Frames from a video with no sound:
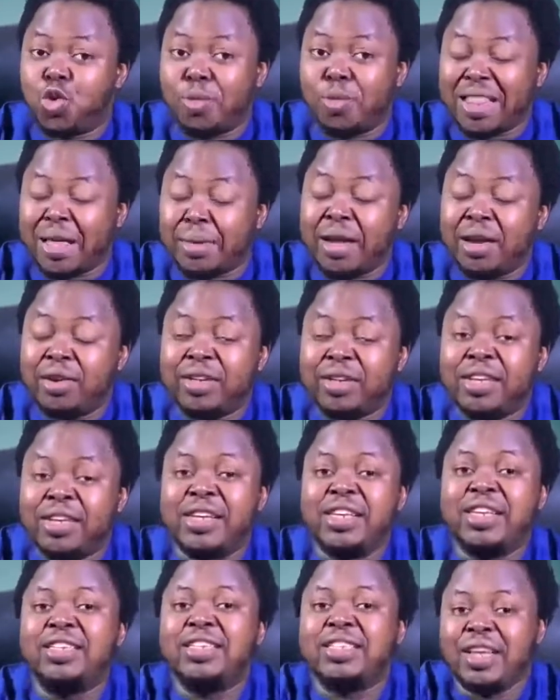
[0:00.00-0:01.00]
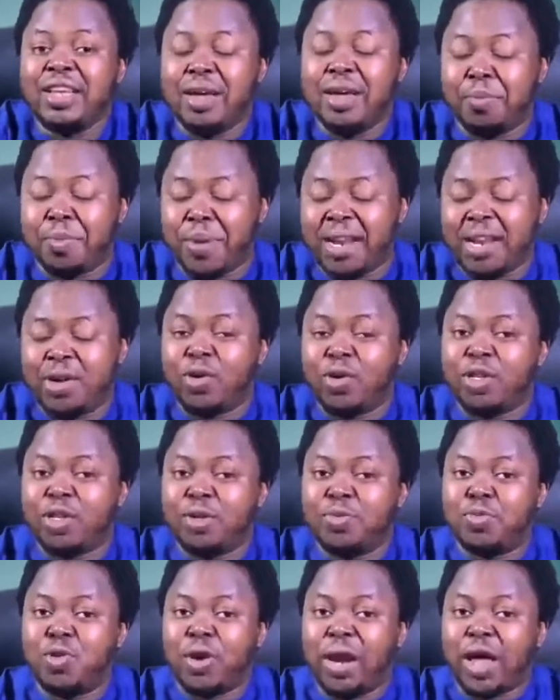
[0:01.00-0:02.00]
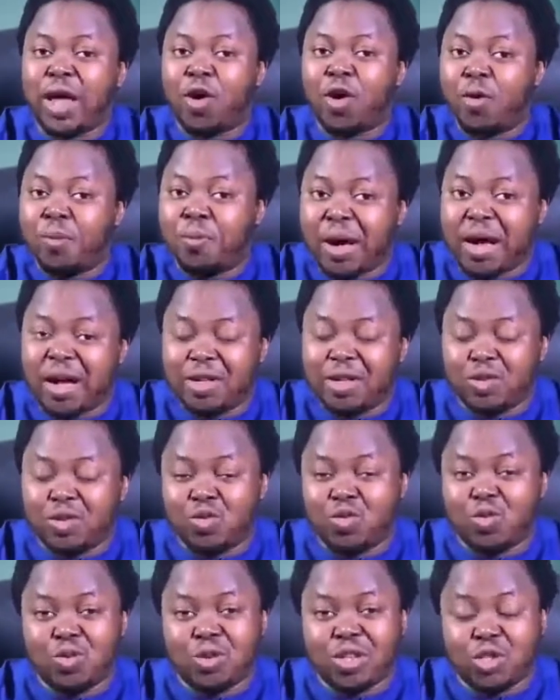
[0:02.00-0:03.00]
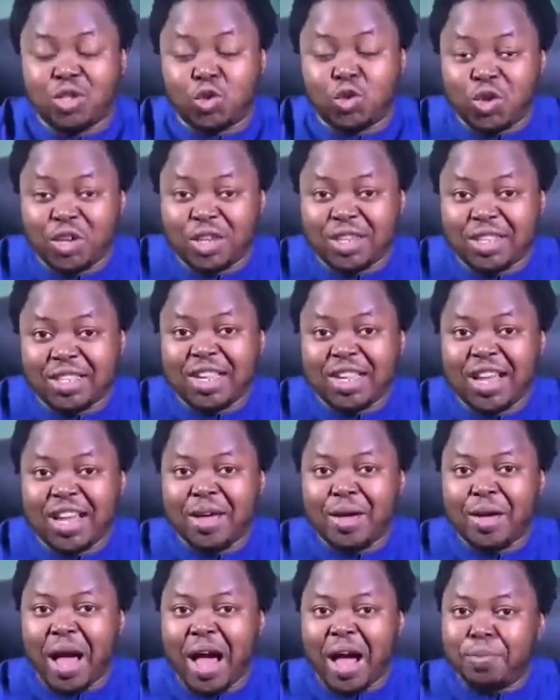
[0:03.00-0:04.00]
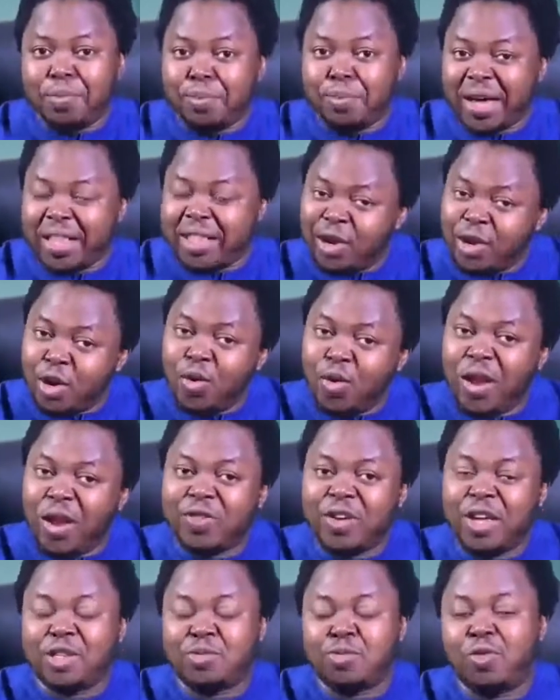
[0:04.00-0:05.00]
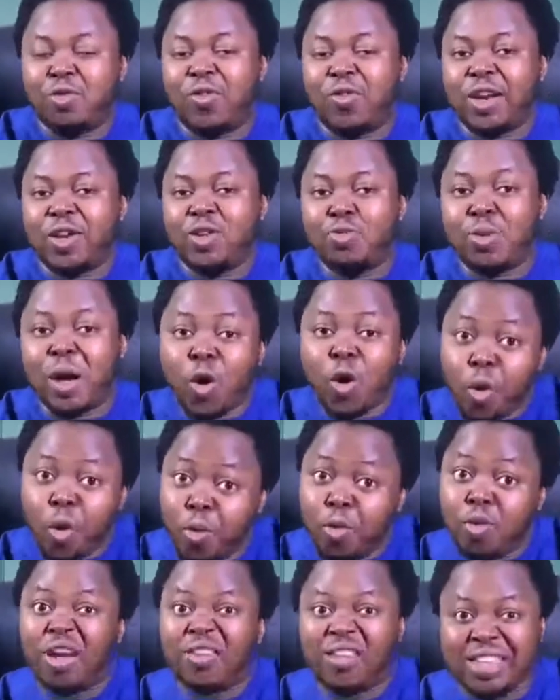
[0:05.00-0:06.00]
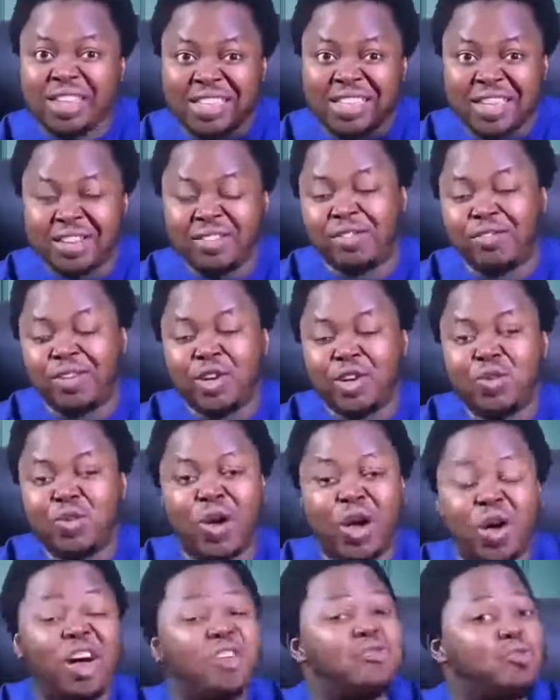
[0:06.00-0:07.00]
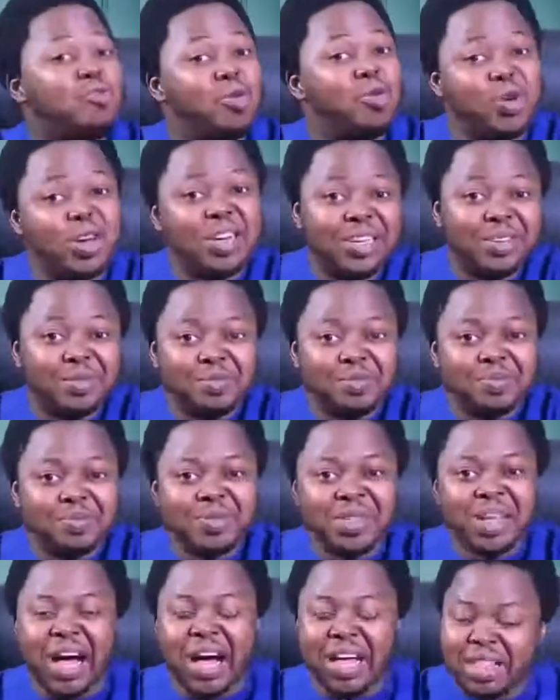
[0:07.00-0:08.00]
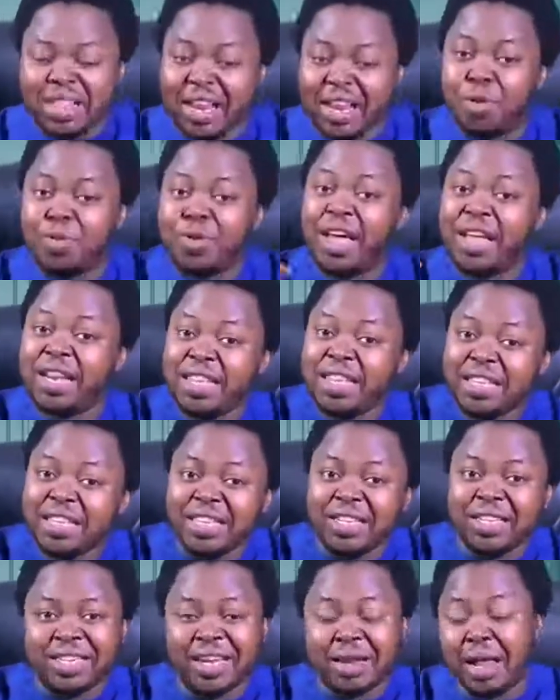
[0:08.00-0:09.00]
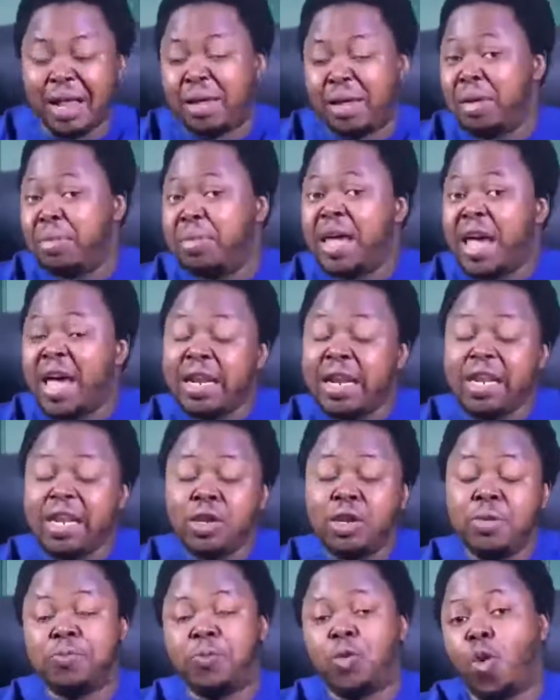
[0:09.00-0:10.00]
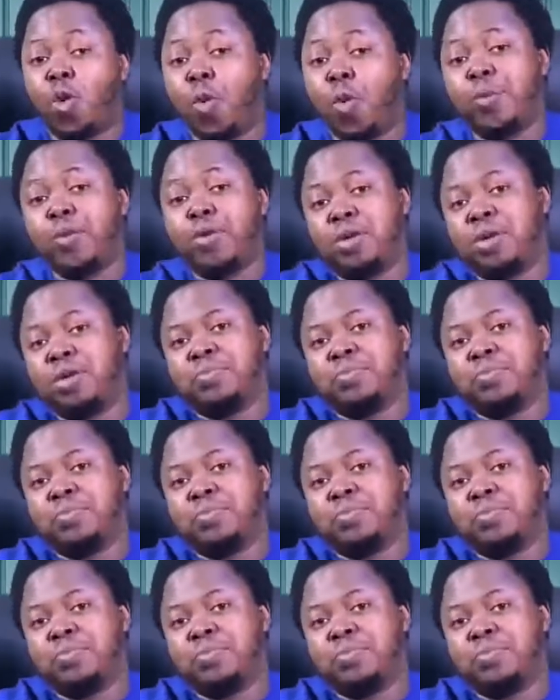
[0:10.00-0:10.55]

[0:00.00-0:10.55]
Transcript: By the time I release my liquidity pool and I come back to the tokens, my Ethereum will have gained small value, my Open will have gained significant value, I'll have more money, and then I'll be earning yield, and I may be earning Open,